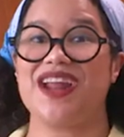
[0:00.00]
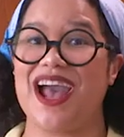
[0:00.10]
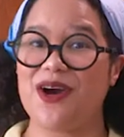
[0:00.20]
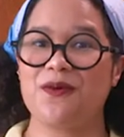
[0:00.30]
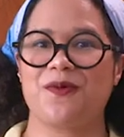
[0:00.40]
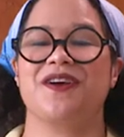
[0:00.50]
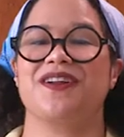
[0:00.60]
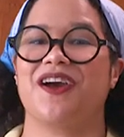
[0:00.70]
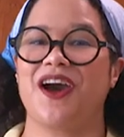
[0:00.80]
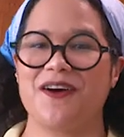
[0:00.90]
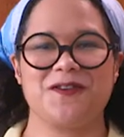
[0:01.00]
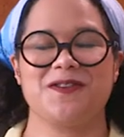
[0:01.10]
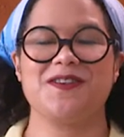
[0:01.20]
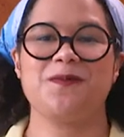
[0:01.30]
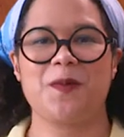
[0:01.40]
now we're gonna cover
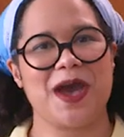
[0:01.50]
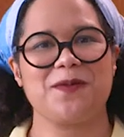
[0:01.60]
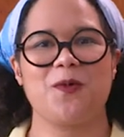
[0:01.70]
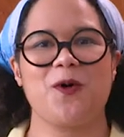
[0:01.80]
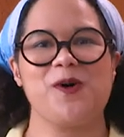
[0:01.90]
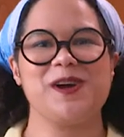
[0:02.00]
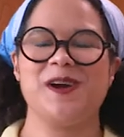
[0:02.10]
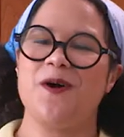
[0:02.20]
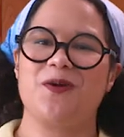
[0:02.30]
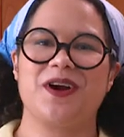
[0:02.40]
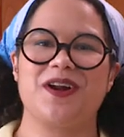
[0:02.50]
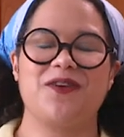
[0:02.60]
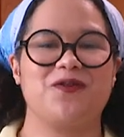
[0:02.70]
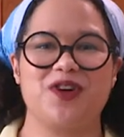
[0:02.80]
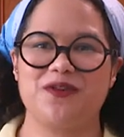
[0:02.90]
this bad boy. We're
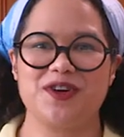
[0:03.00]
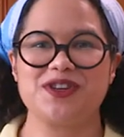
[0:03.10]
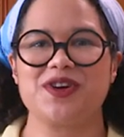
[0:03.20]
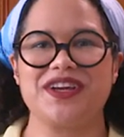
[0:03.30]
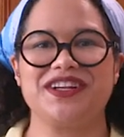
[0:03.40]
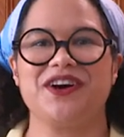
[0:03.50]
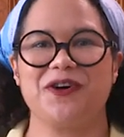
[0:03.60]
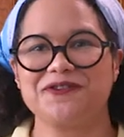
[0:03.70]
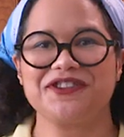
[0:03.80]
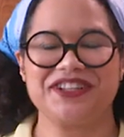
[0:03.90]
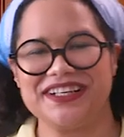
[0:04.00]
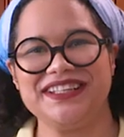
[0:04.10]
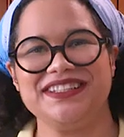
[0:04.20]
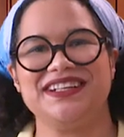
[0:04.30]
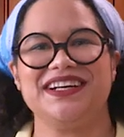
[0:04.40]
gonna refrigerate it
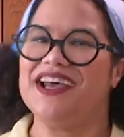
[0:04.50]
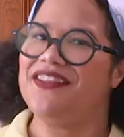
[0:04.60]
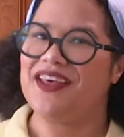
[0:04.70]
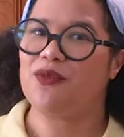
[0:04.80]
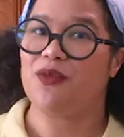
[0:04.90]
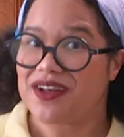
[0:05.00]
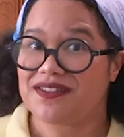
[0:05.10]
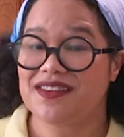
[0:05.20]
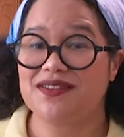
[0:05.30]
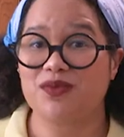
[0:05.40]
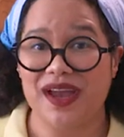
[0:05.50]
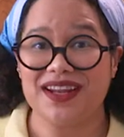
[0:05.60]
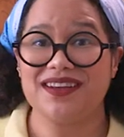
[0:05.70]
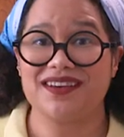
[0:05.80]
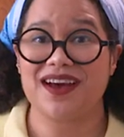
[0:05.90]
overnight, and then once it's
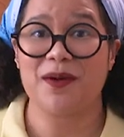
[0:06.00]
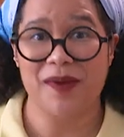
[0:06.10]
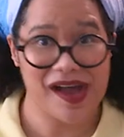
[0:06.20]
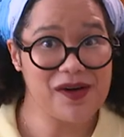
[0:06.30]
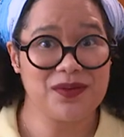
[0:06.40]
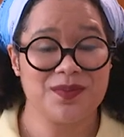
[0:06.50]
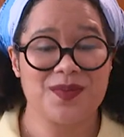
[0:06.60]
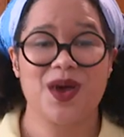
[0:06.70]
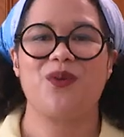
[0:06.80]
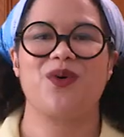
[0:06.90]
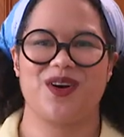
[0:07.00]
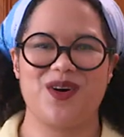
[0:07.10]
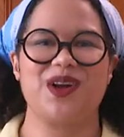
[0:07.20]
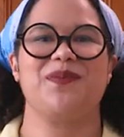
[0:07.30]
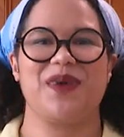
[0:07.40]
ready to come out, we're
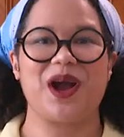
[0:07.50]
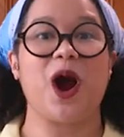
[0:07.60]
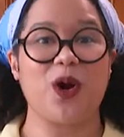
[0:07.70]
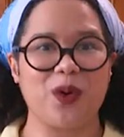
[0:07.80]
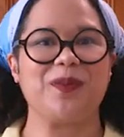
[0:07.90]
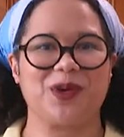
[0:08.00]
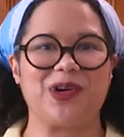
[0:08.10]
going to make our whipped